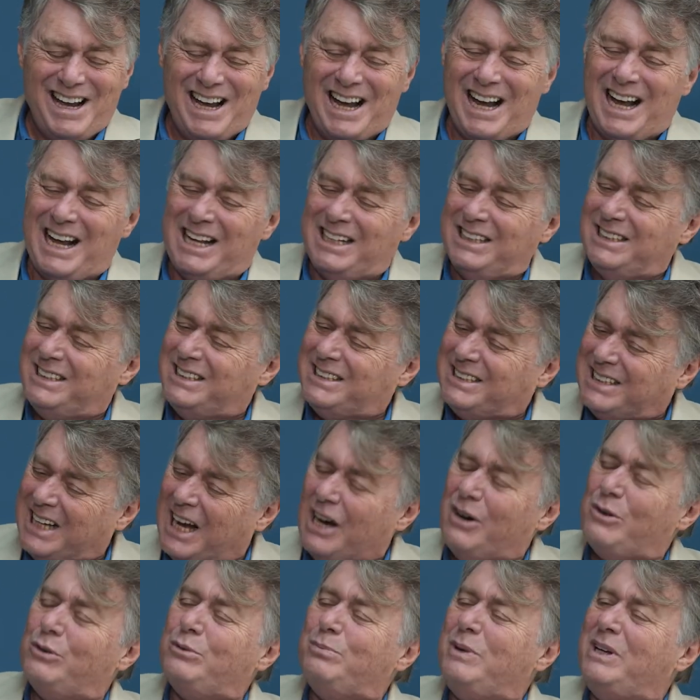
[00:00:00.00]
And
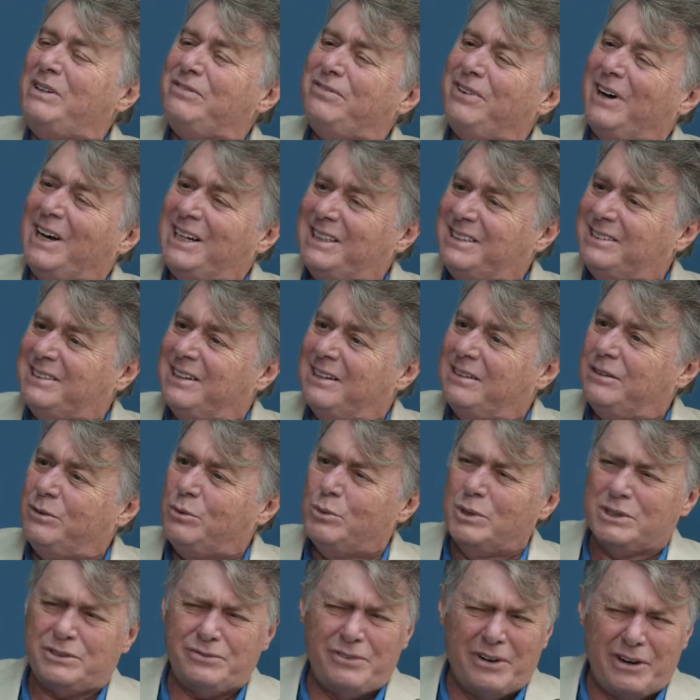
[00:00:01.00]
Saud bin Faisal, who
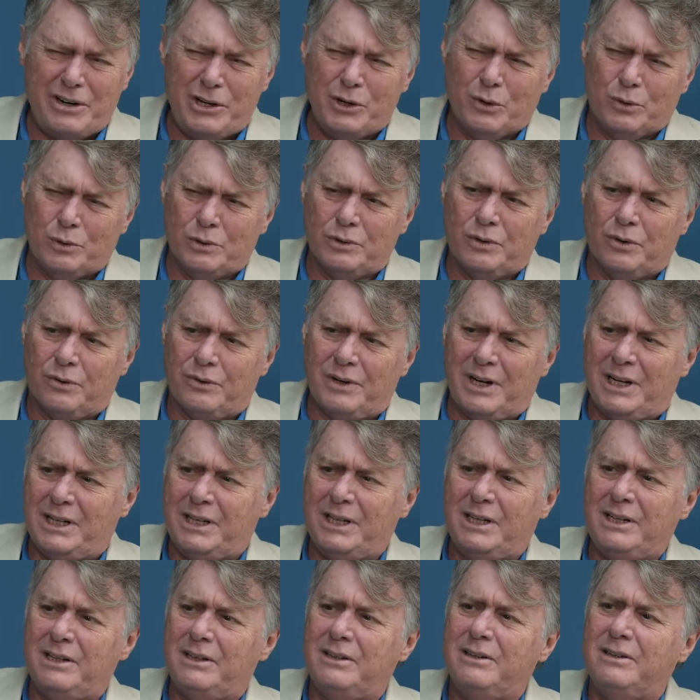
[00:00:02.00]
was very old
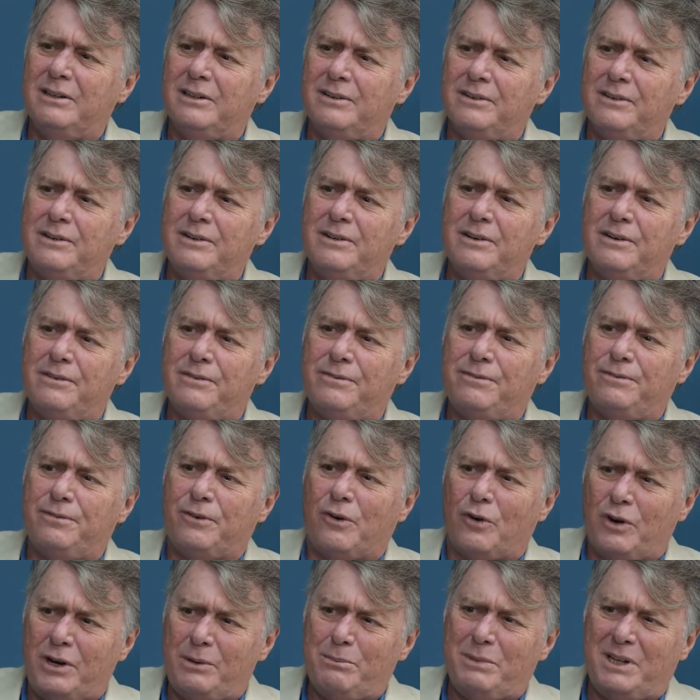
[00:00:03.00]
already, the, the
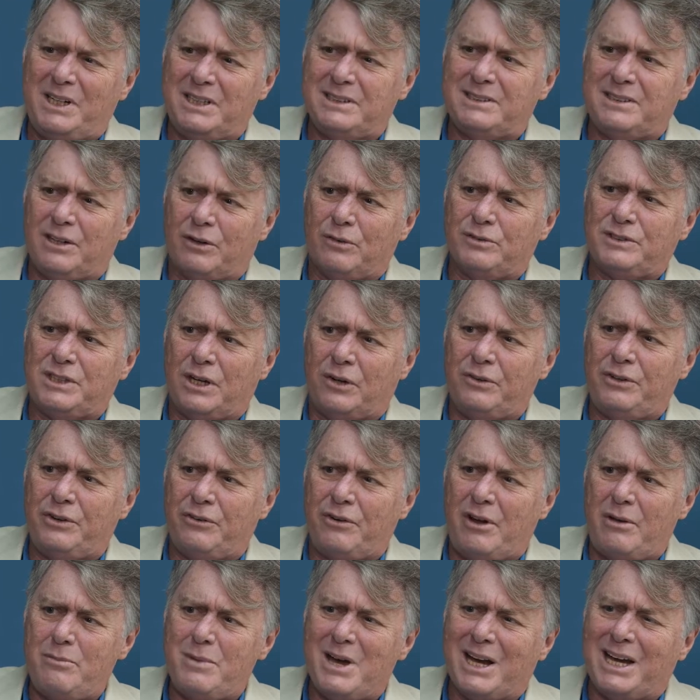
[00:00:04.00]
foreign minister of Saudi
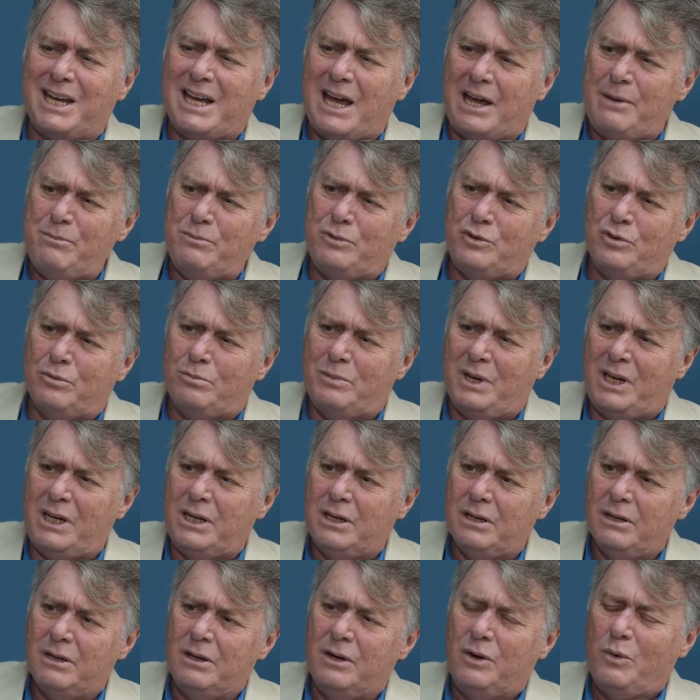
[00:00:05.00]
Arabia, came to me
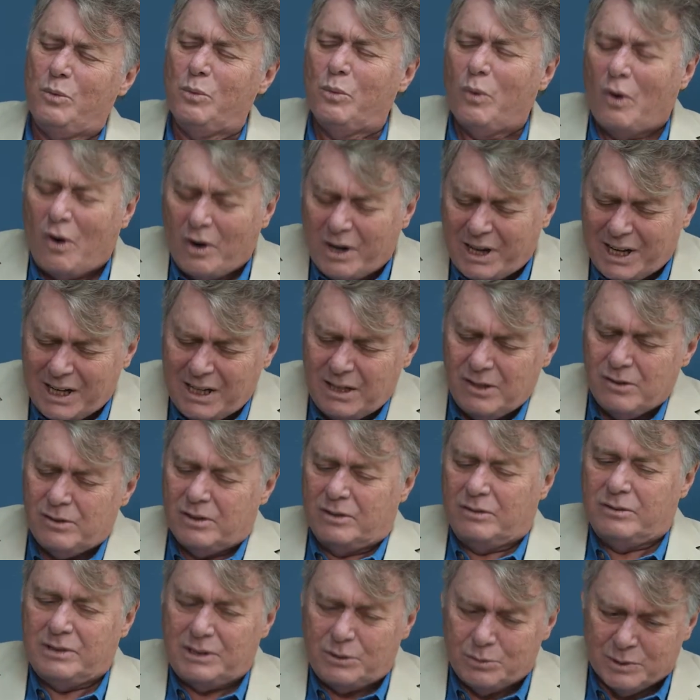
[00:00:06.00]
walking, you
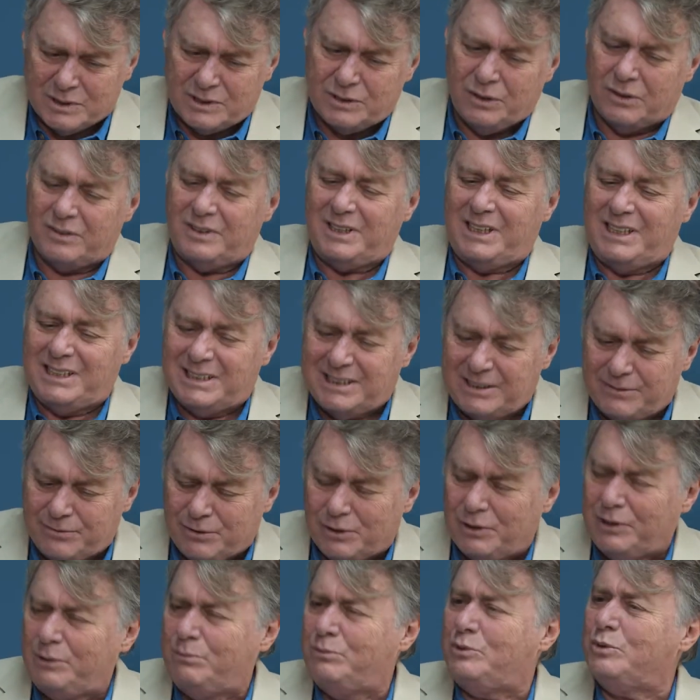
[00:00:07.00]
know, it was not easy
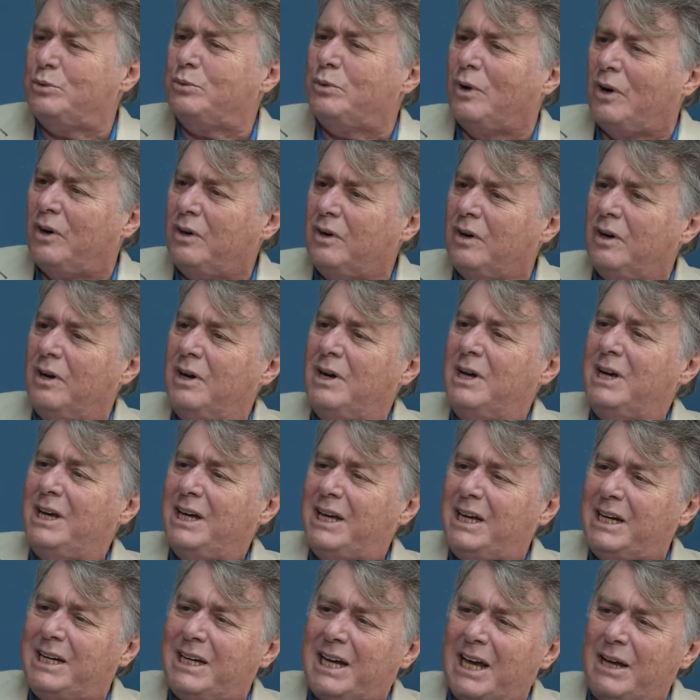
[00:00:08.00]
for him to walk.
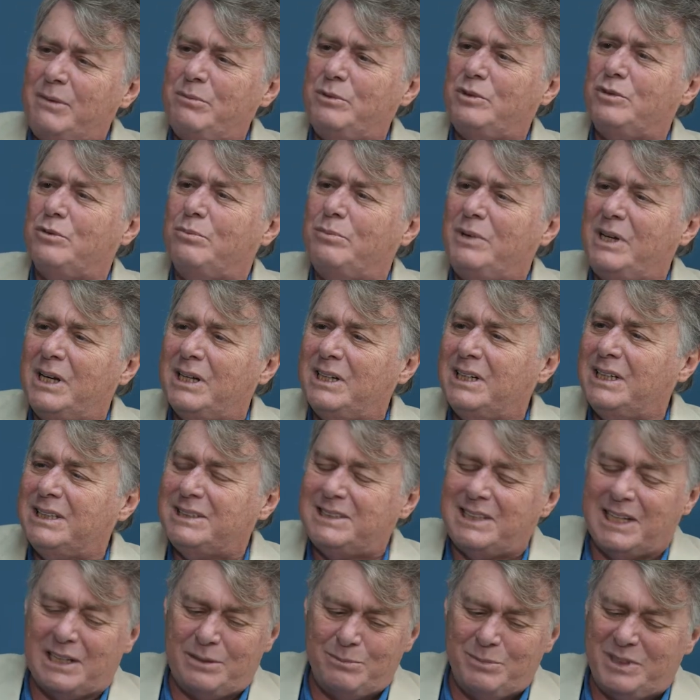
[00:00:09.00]
He came to me and he
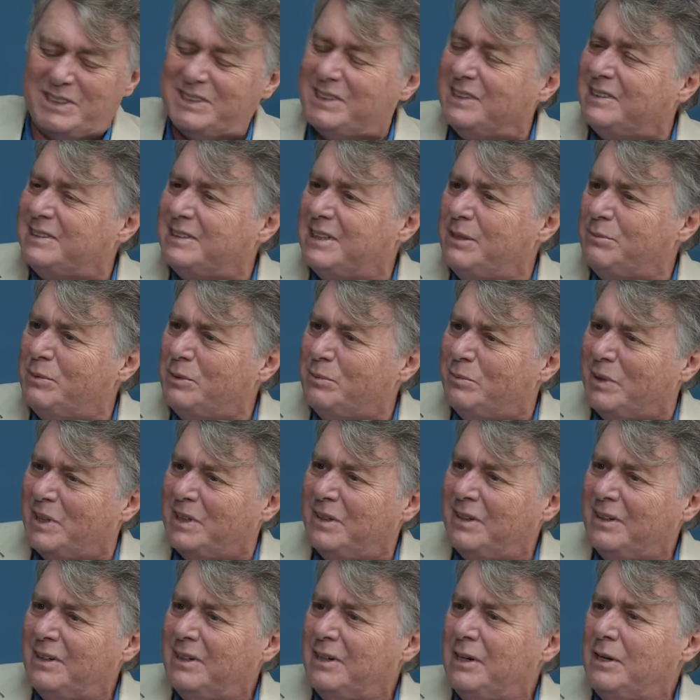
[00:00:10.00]
said, Mr.
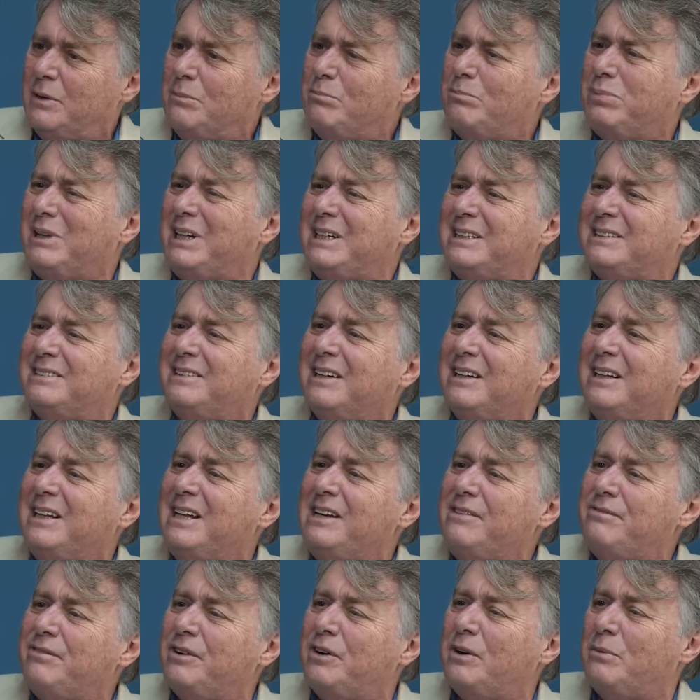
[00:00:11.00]
Cymerman, please
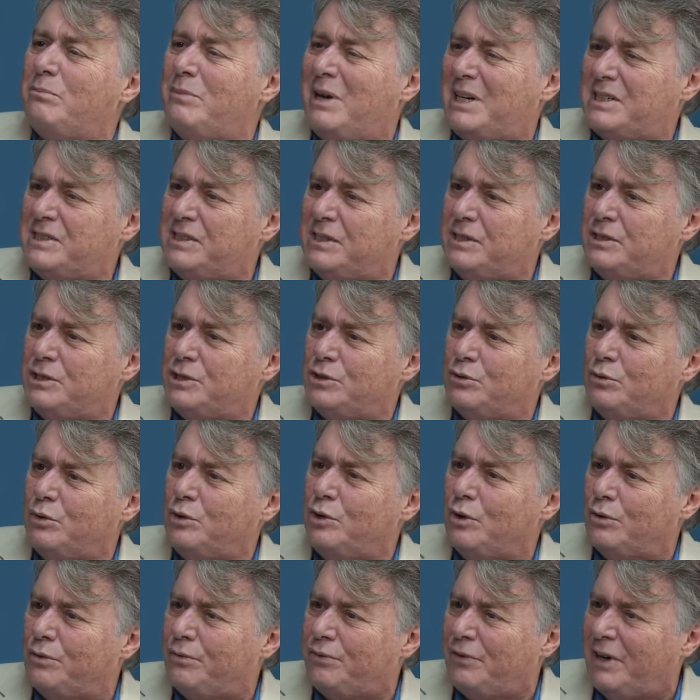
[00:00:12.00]
deliver a message to
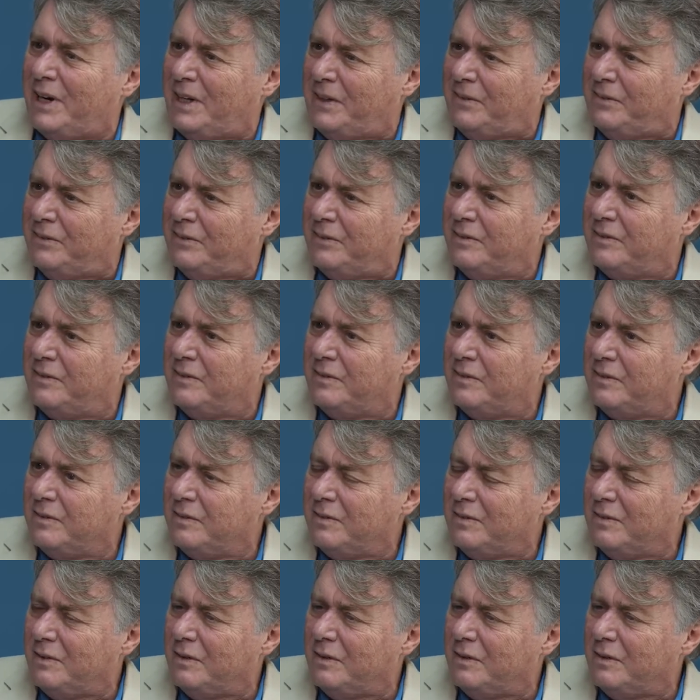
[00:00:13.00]
your friends.